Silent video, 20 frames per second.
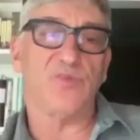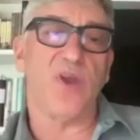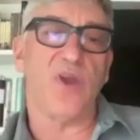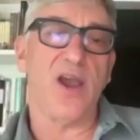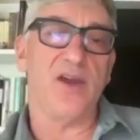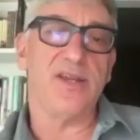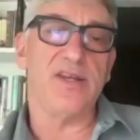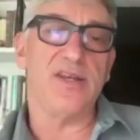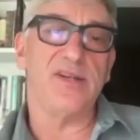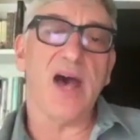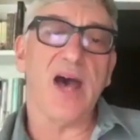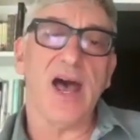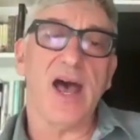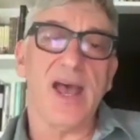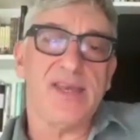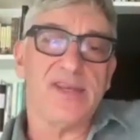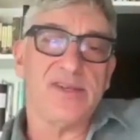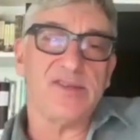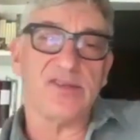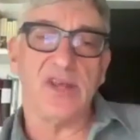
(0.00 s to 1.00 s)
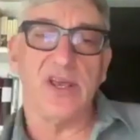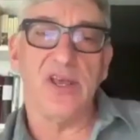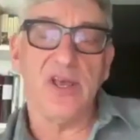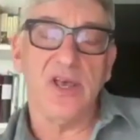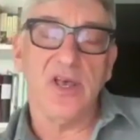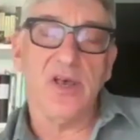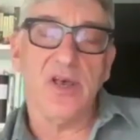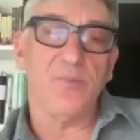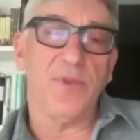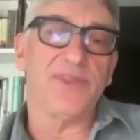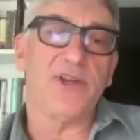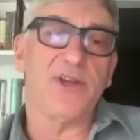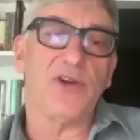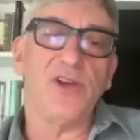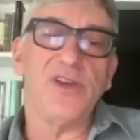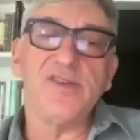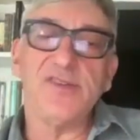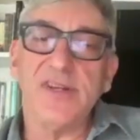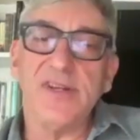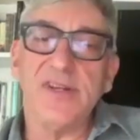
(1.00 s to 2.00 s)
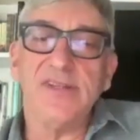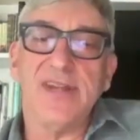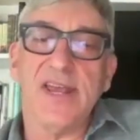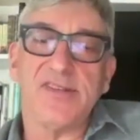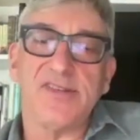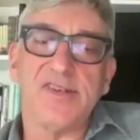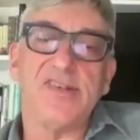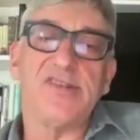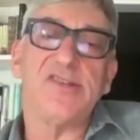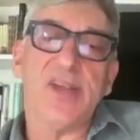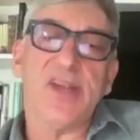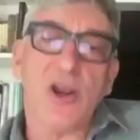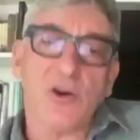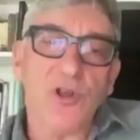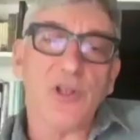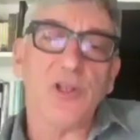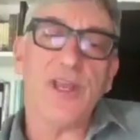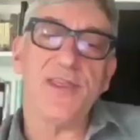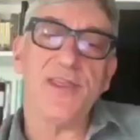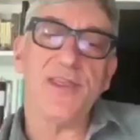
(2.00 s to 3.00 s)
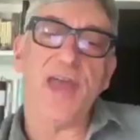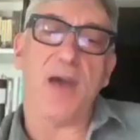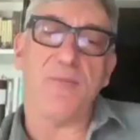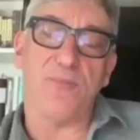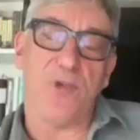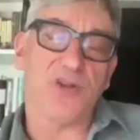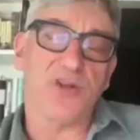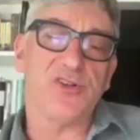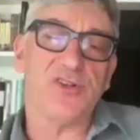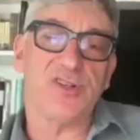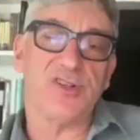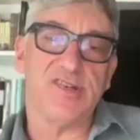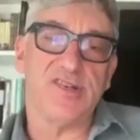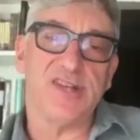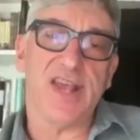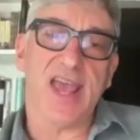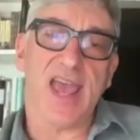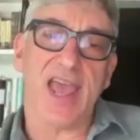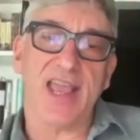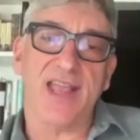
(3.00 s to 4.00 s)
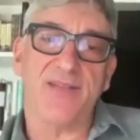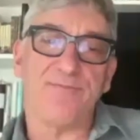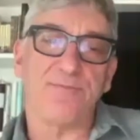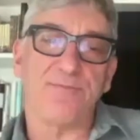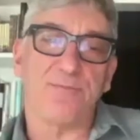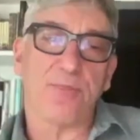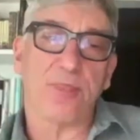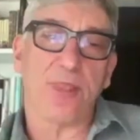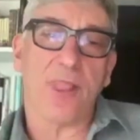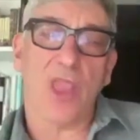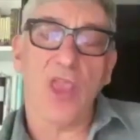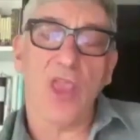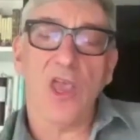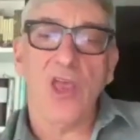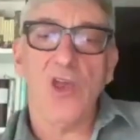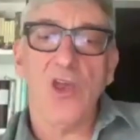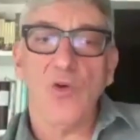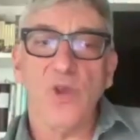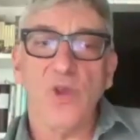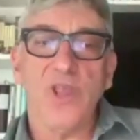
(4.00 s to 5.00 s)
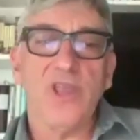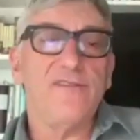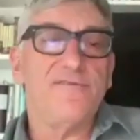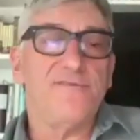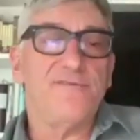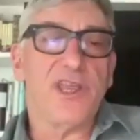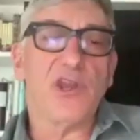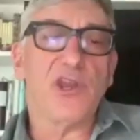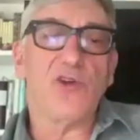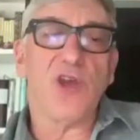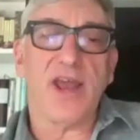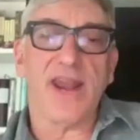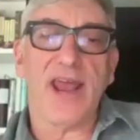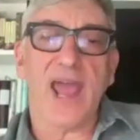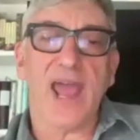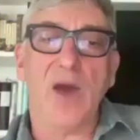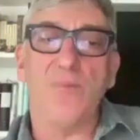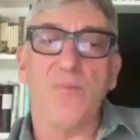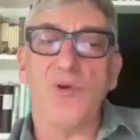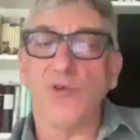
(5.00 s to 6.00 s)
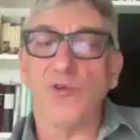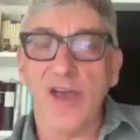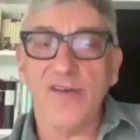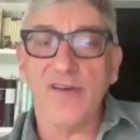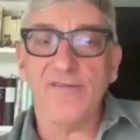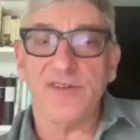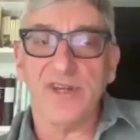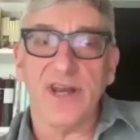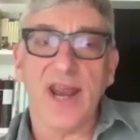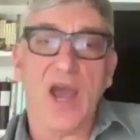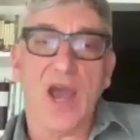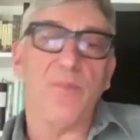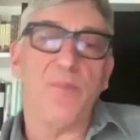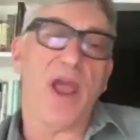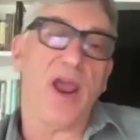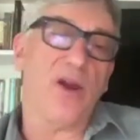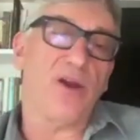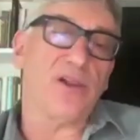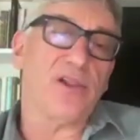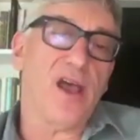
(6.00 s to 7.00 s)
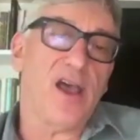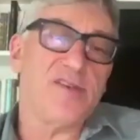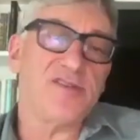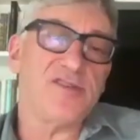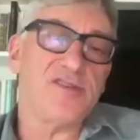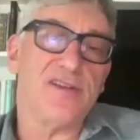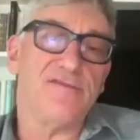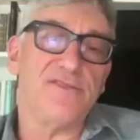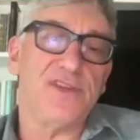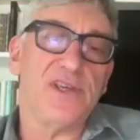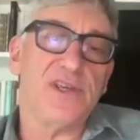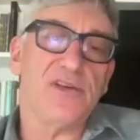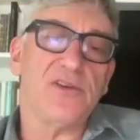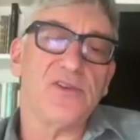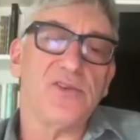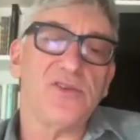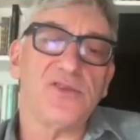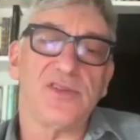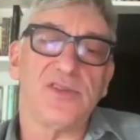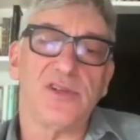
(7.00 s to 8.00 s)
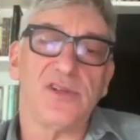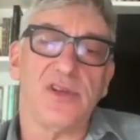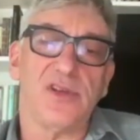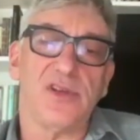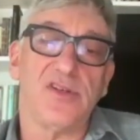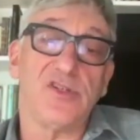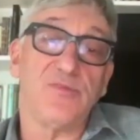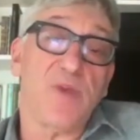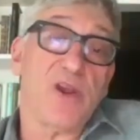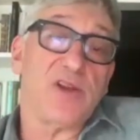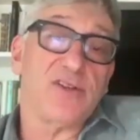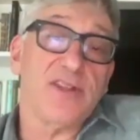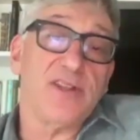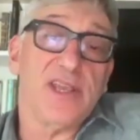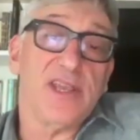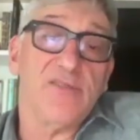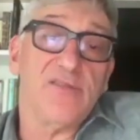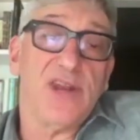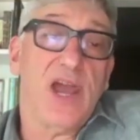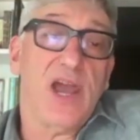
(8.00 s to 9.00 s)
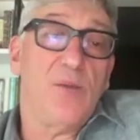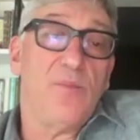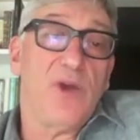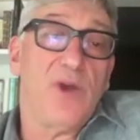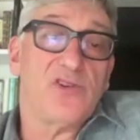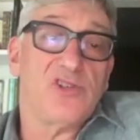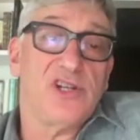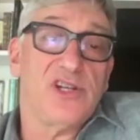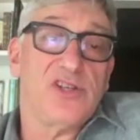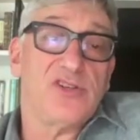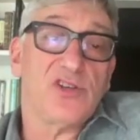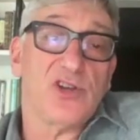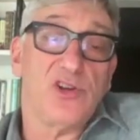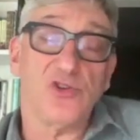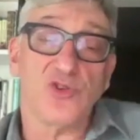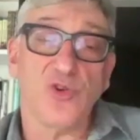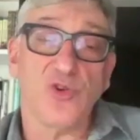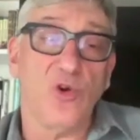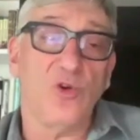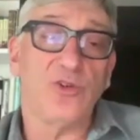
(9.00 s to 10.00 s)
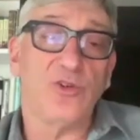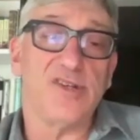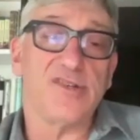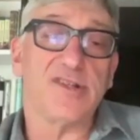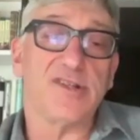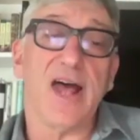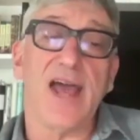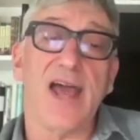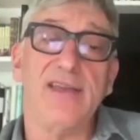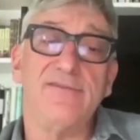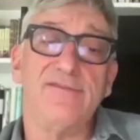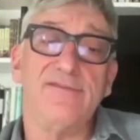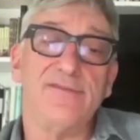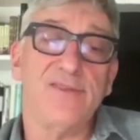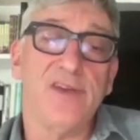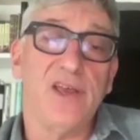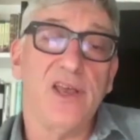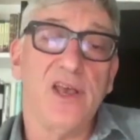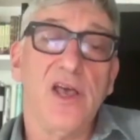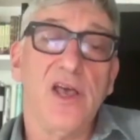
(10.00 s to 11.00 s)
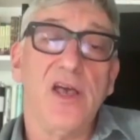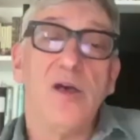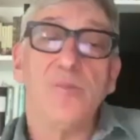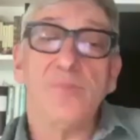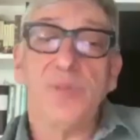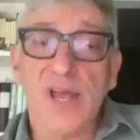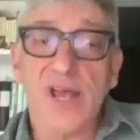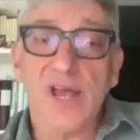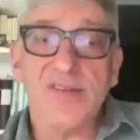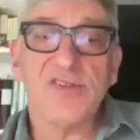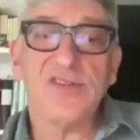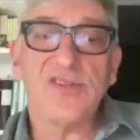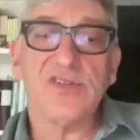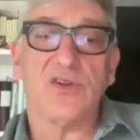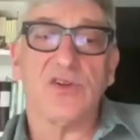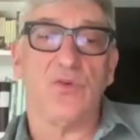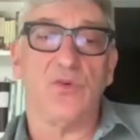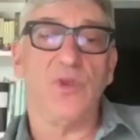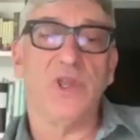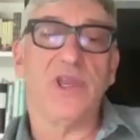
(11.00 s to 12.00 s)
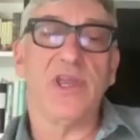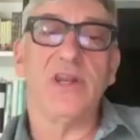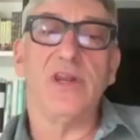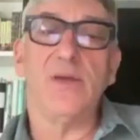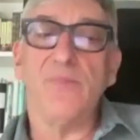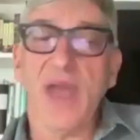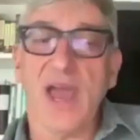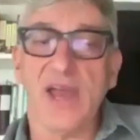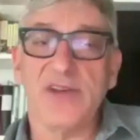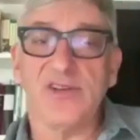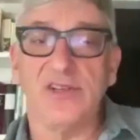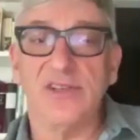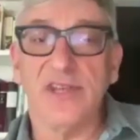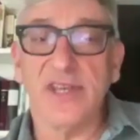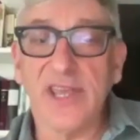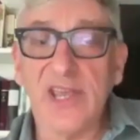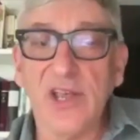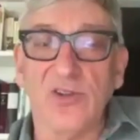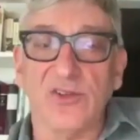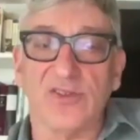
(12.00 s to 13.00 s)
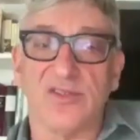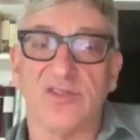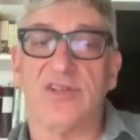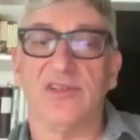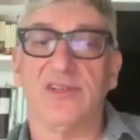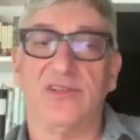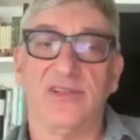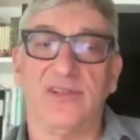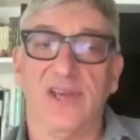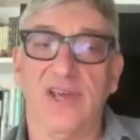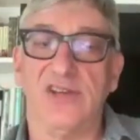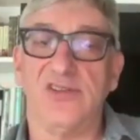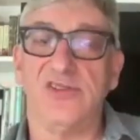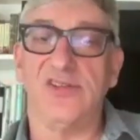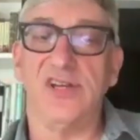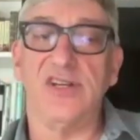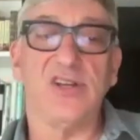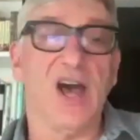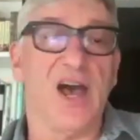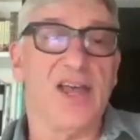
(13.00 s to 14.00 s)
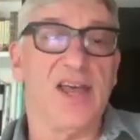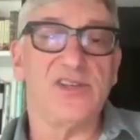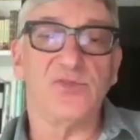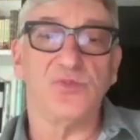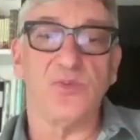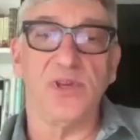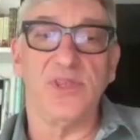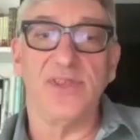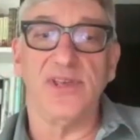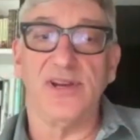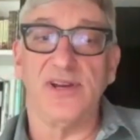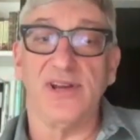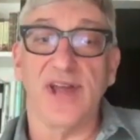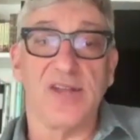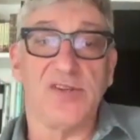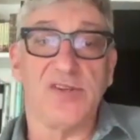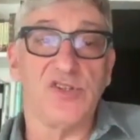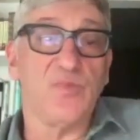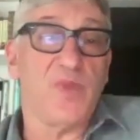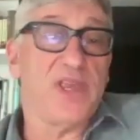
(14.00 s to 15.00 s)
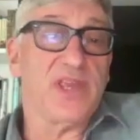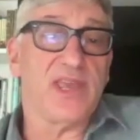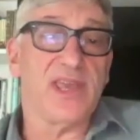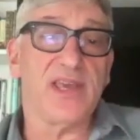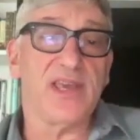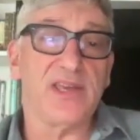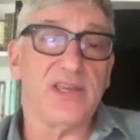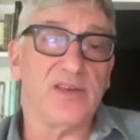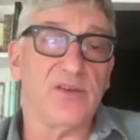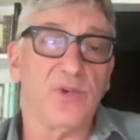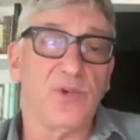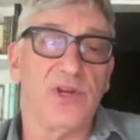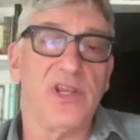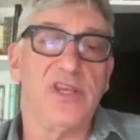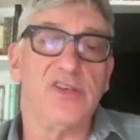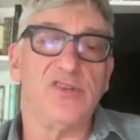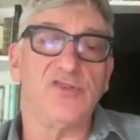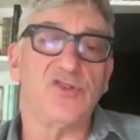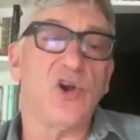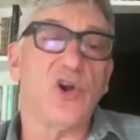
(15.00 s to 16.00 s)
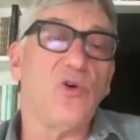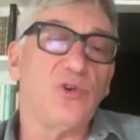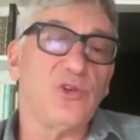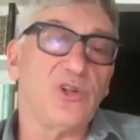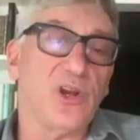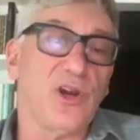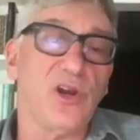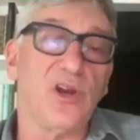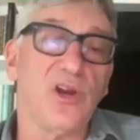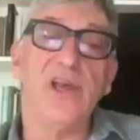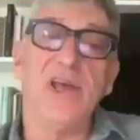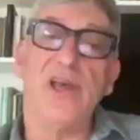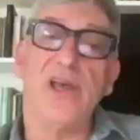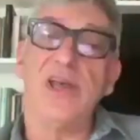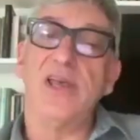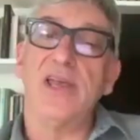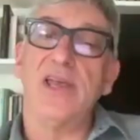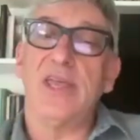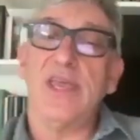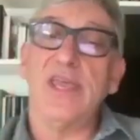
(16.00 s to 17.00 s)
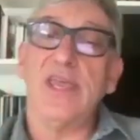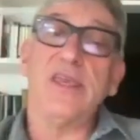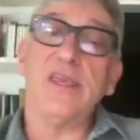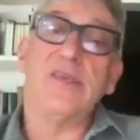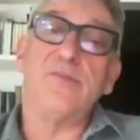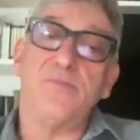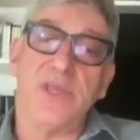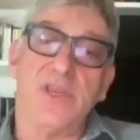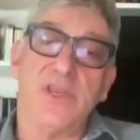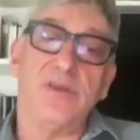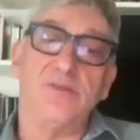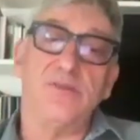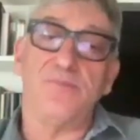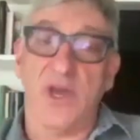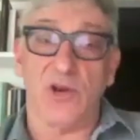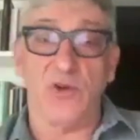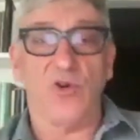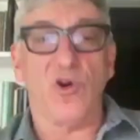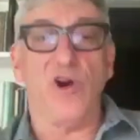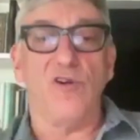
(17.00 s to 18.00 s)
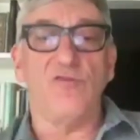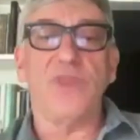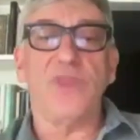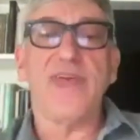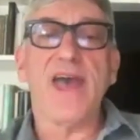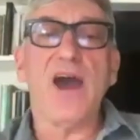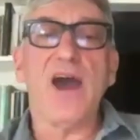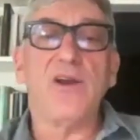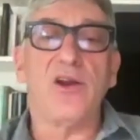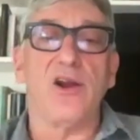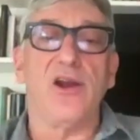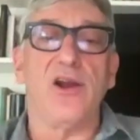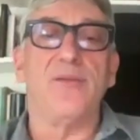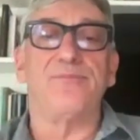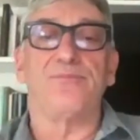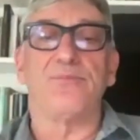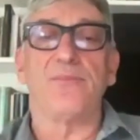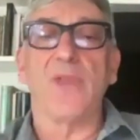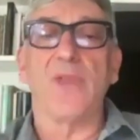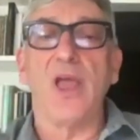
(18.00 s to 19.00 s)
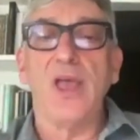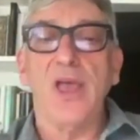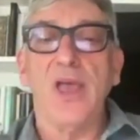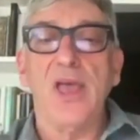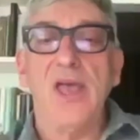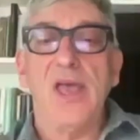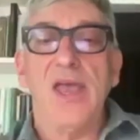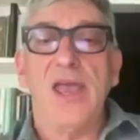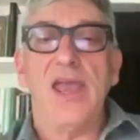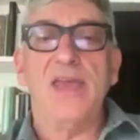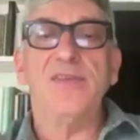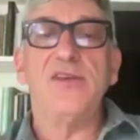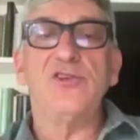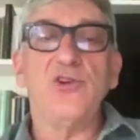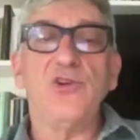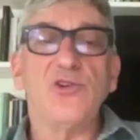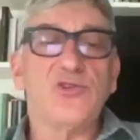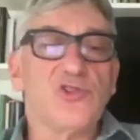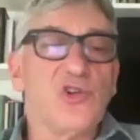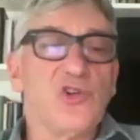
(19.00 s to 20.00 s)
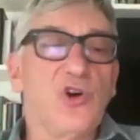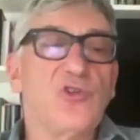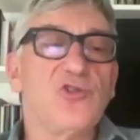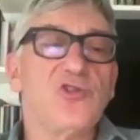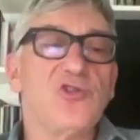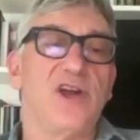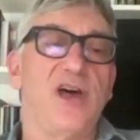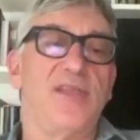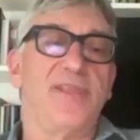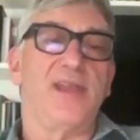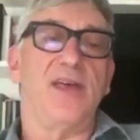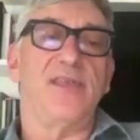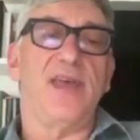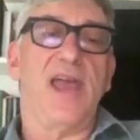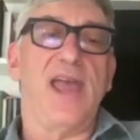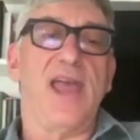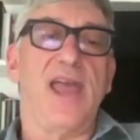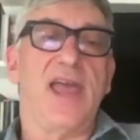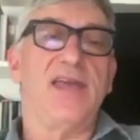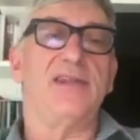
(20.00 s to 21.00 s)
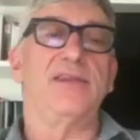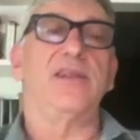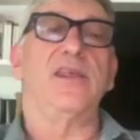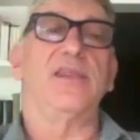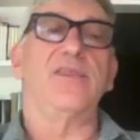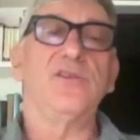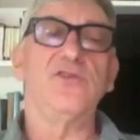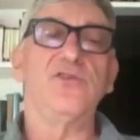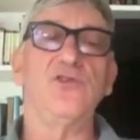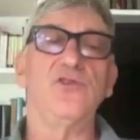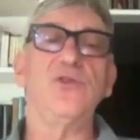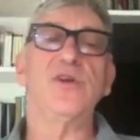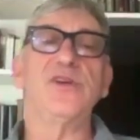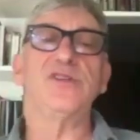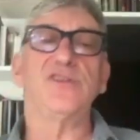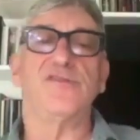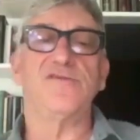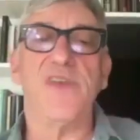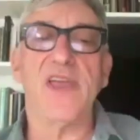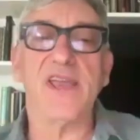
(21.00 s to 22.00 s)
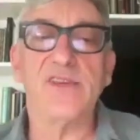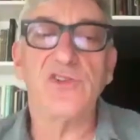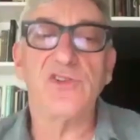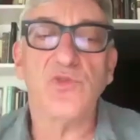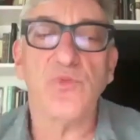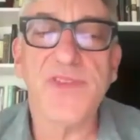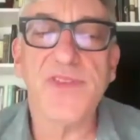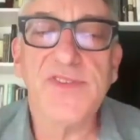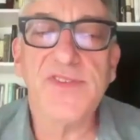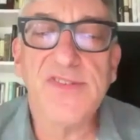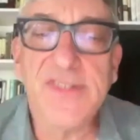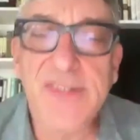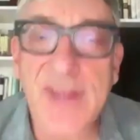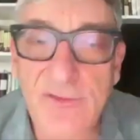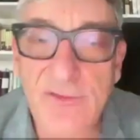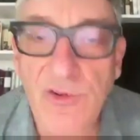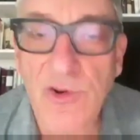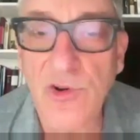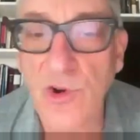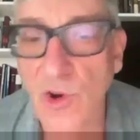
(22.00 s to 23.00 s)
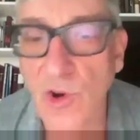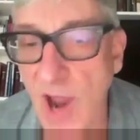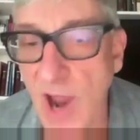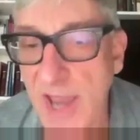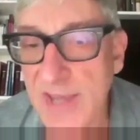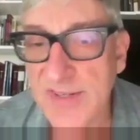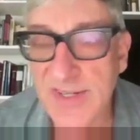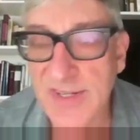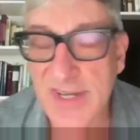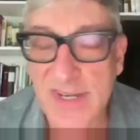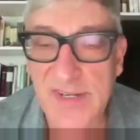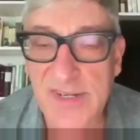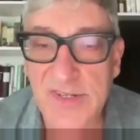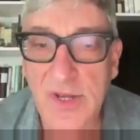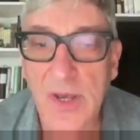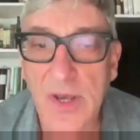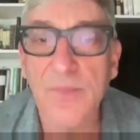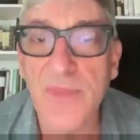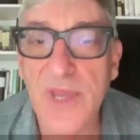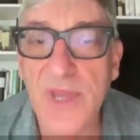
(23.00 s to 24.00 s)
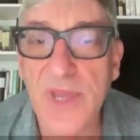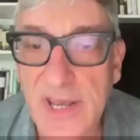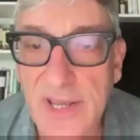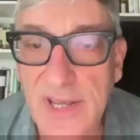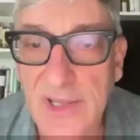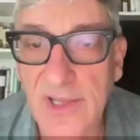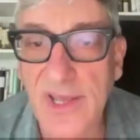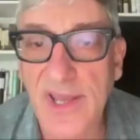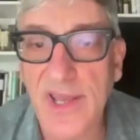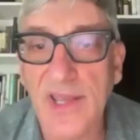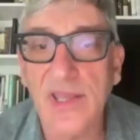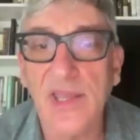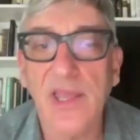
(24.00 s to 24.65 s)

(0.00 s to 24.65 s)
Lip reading: Proudie dies, but there isn't necessarily that much to say. We can figure out how bereft and how paralyzed he feels, especially given how much she has controlled his life. Plus, we can imagine the guilt as she dies when they're not speaking, when he's told her he'd be better off without her. In The Duke's Children, on the other hand, the Duke is faced with several crises immediately.